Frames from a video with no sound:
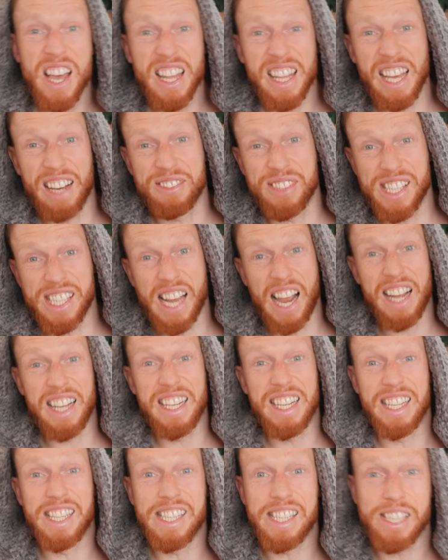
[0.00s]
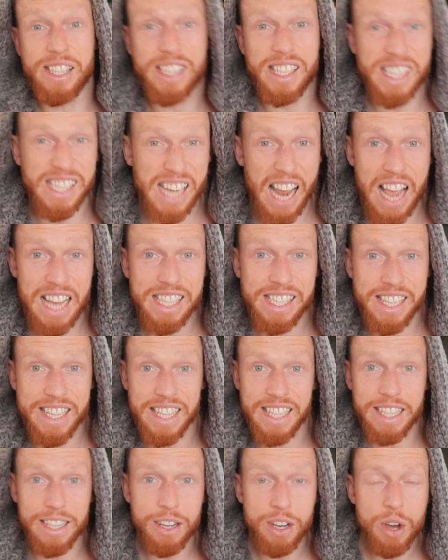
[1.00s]
They have scientists
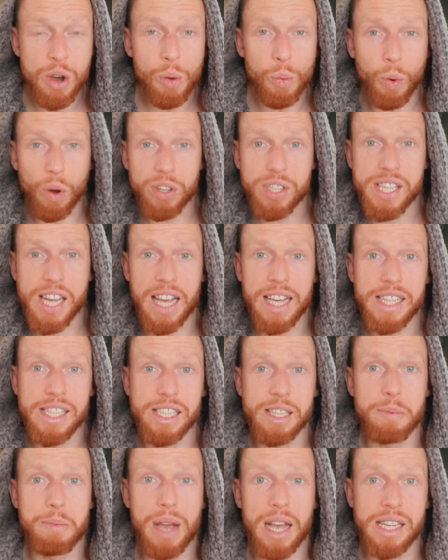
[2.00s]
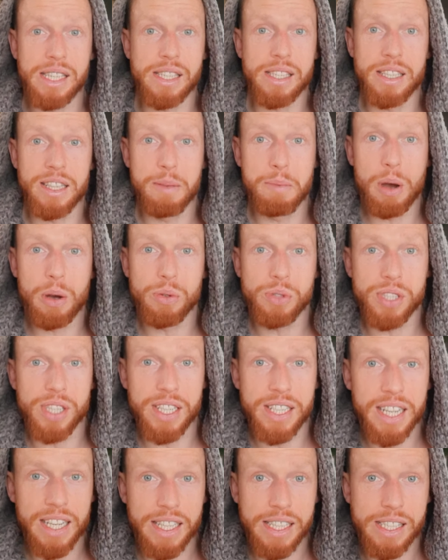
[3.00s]
testing what tastes the best and the most
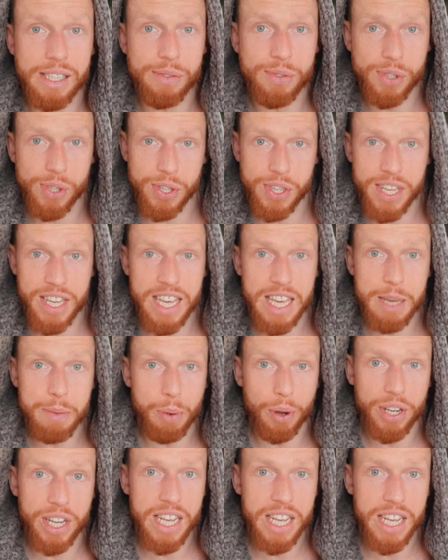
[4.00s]
addictive, so you keep on